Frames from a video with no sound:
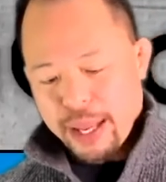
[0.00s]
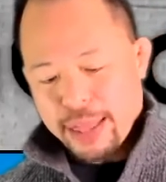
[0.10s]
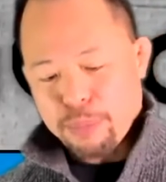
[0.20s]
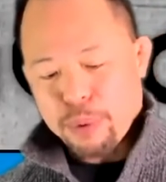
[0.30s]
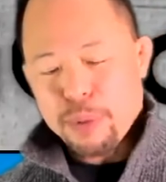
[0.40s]

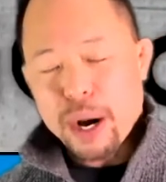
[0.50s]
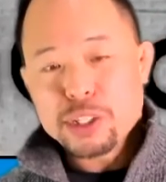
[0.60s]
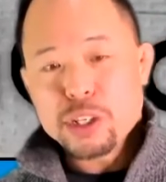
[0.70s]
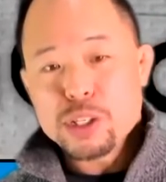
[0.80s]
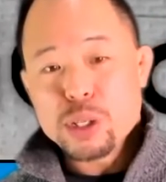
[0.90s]
That
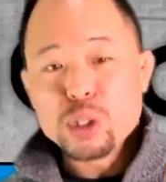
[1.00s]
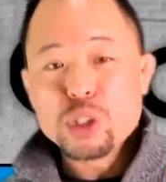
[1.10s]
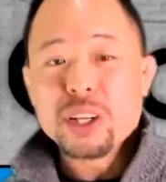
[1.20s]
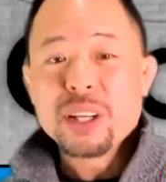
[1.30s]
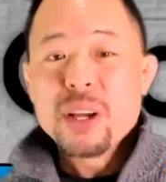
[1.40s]
proprietary
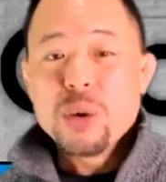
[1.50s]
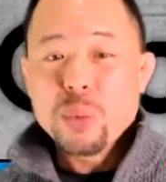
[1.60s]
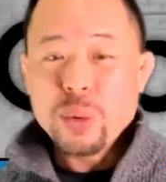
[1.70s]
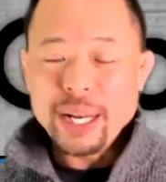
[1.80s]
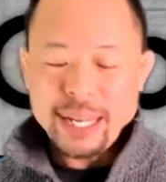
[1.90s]
solution,
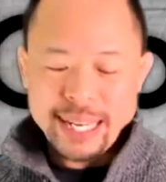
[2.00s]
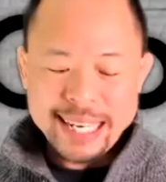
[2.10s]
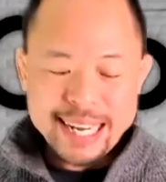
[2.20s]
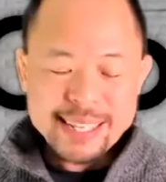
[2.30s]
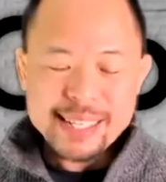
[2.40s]
what it
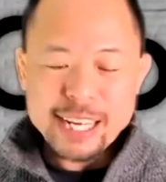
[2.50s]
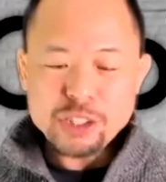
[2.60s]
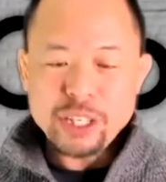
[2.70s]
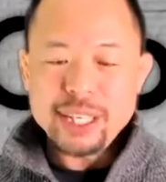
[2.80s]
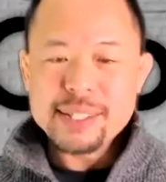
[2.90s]
does
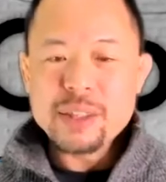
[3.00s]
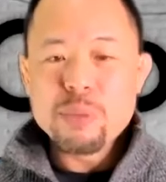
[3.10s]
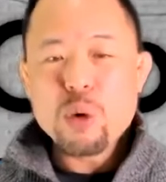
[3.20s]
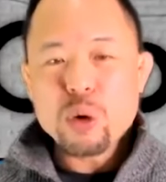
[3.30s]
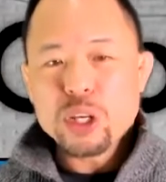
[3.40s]
actually is the
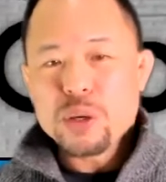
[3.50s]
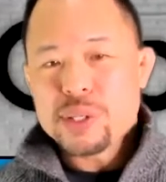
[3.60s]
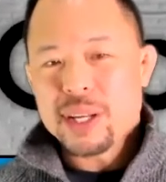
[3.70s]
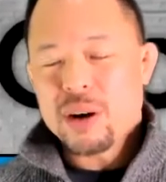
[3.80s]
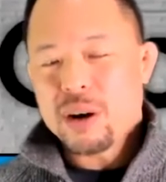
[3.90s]
more you
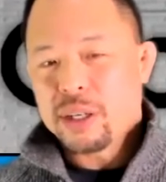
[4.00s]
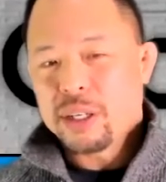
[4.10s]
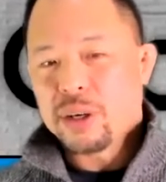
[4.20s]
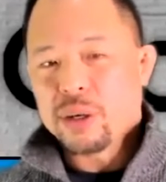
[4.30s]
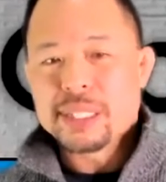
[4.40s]
use it on
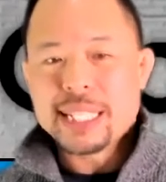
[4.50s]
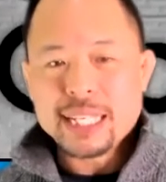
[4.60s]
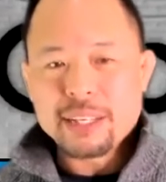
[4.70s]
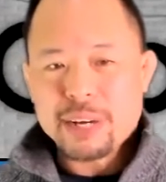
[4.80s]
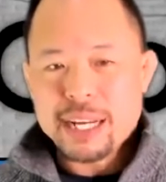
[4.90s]
your
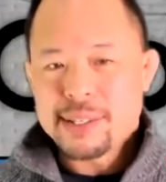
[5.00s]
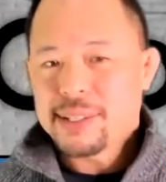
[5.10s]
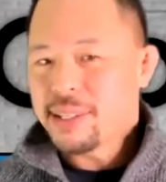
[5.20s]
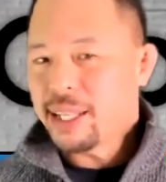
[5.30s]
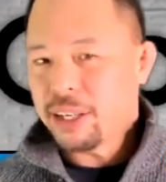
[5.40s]
tech
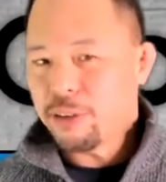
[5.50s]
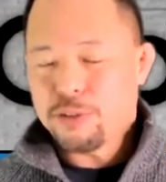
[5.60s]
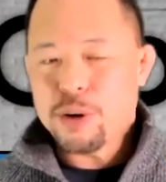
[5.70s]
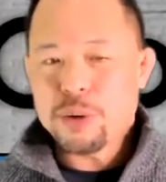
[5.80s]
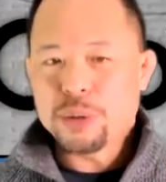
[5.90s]
devices, like your
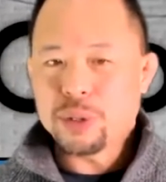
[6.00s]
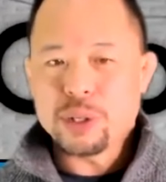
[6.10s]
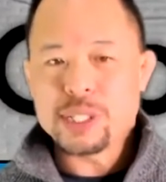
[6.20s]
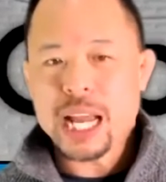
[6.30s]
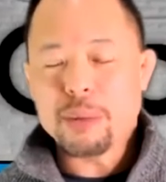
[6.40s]
phone or
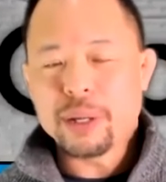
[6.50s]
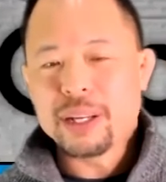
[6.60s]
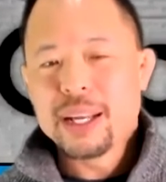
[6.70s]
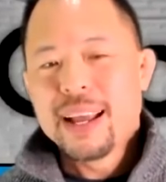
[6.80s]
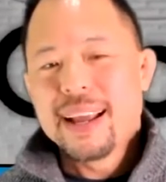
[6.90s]
your
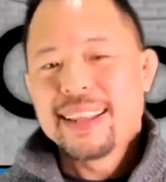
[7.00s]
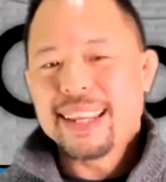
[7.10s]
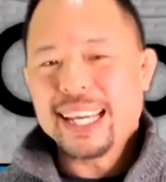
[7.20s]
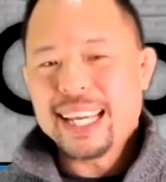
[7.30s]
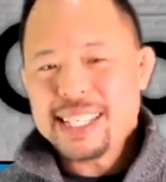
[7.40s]
tablet,
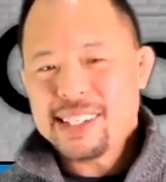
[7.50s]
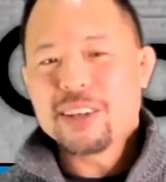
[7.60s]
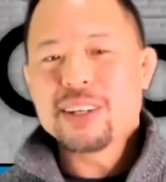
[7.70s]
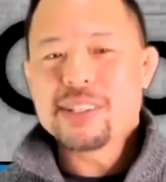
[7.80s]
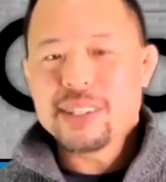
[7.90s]
the easier
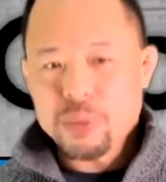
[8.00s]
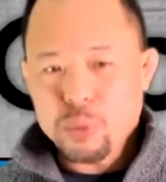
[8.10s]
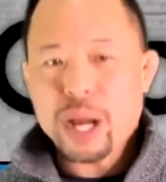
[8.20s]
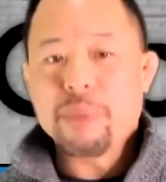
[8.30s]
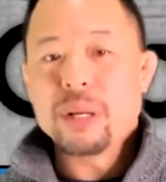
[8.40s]
it is to
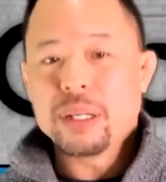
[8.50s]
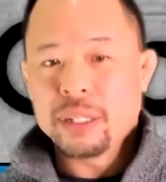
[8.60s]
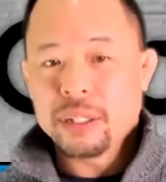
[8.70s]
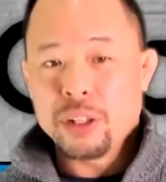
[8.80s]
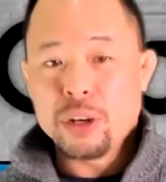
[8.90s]
wipe
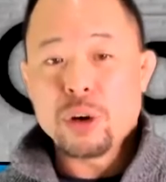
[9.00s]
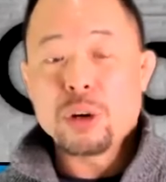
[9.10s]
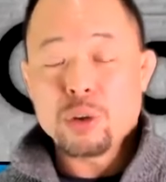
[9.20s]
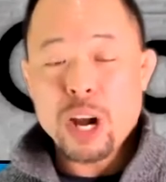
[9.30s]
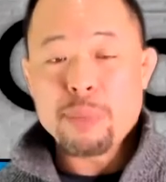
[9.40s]
the dirt
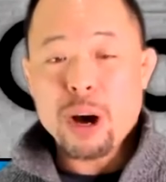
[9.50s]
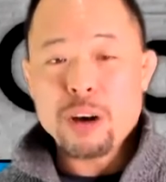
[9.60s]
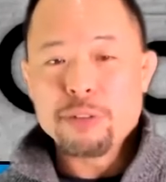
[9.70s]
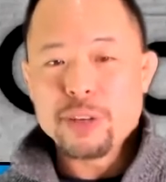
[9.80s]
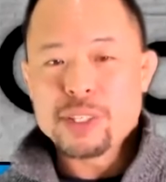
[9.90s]
and grime
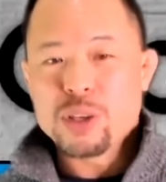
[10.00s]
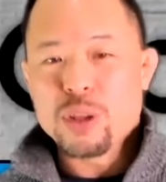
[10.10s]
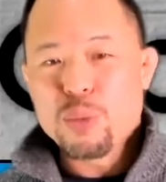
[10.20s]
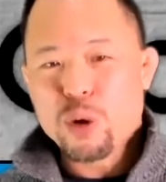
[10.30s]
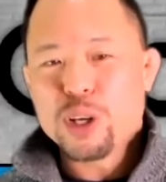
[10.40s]
off it. So
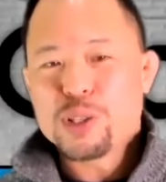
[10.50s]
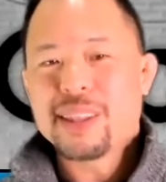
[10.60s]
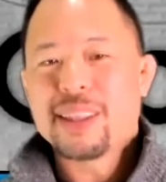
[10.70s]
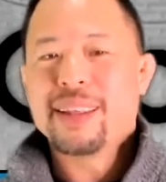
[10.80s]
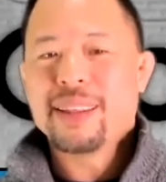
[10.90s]
the more you use
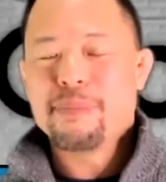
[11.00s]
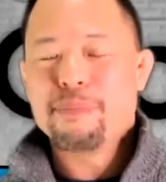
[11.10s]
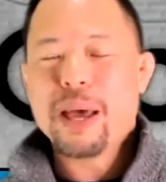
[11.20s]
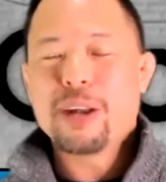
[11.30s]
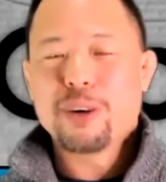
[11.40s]
it, the
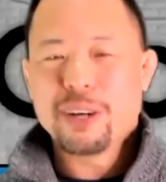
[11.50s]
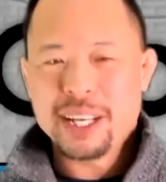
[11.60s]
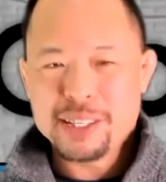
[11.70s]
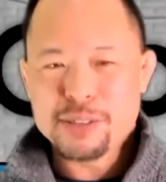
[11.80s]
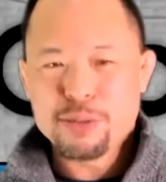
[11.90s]
better it
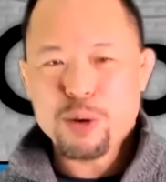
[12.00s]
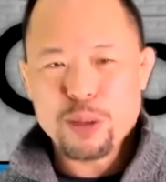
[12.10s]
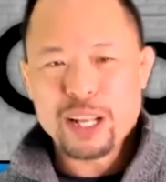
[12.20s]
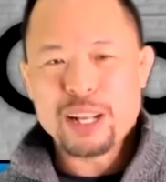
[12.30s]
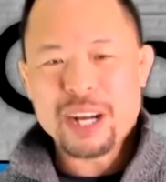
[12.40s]
is for
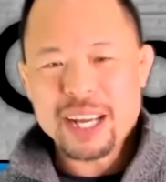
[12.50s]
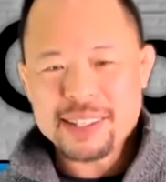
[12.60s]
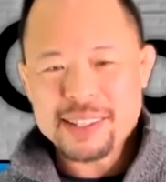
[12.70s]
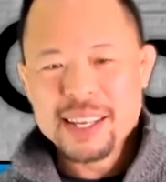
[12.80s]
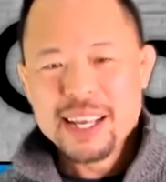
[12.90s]
the
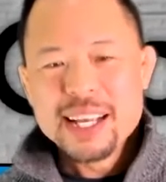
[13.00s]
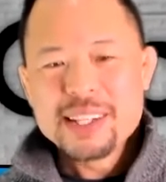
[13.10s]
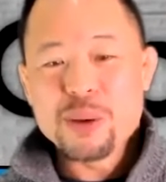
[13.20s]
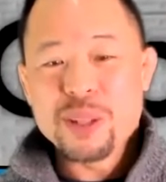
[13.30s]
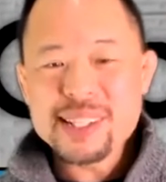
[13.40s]
device.
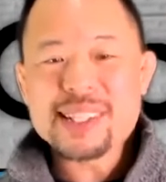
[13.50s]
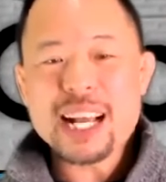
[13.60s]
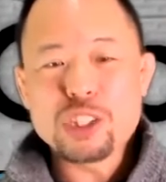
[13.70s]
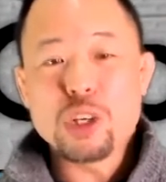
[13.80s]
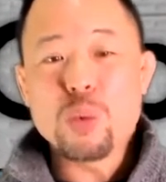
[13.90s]
So this is
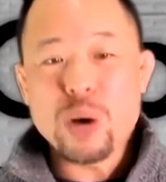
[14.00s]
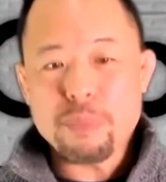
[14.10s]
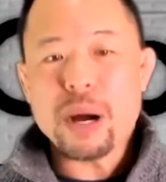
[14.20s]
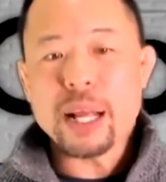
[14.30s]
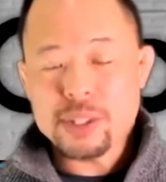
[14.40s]
actually
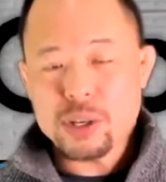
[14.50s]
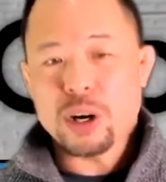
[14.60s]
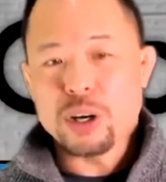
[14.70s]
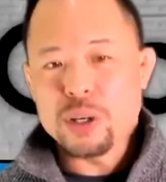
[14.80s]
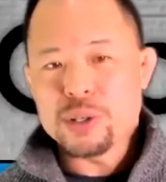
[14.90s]
what pilots
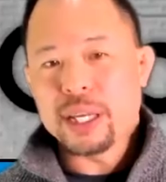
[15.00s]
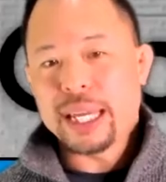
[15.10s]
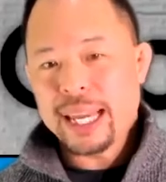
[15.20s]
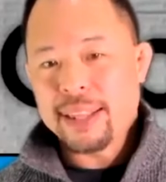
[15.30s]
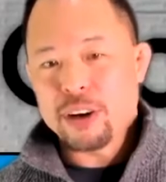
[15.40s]
are
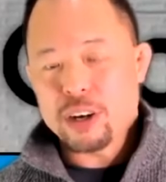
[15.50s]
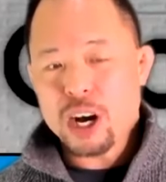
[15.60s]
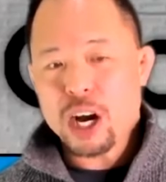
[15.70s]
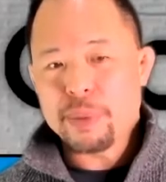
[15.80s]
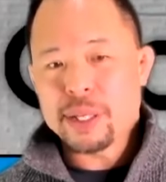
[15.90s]
using in their
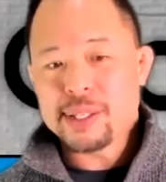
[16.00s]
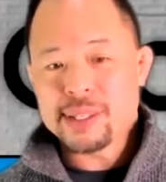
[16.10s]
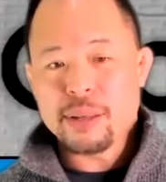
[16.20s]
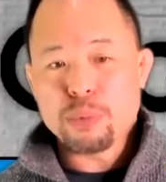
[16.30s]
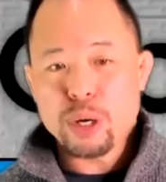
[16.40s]
cockpits,
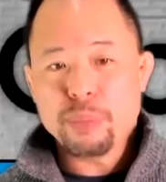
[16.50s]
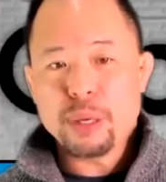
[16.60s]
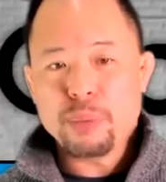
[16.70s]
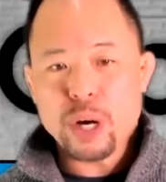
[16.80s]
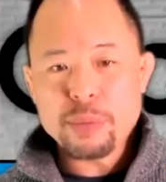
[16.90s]
is the
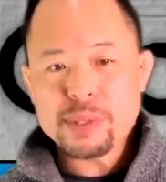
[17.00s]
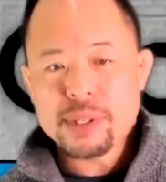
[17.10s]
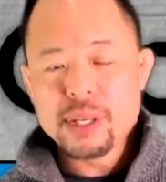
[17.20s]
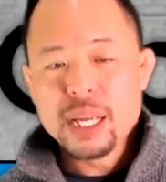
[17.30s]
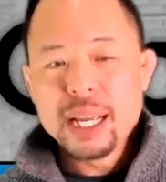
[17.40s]
premium wipes.